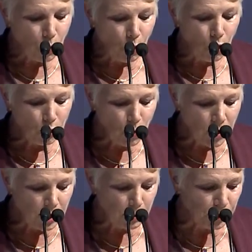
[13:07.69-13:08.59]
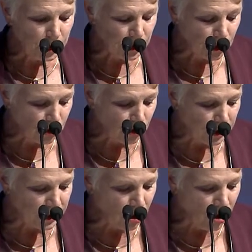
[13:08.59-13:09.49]
worldwide political
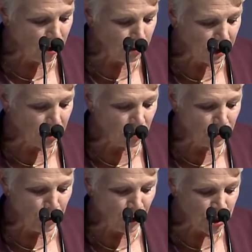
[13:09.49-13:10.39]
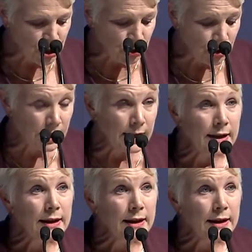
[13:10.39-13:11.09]
and economic collaboration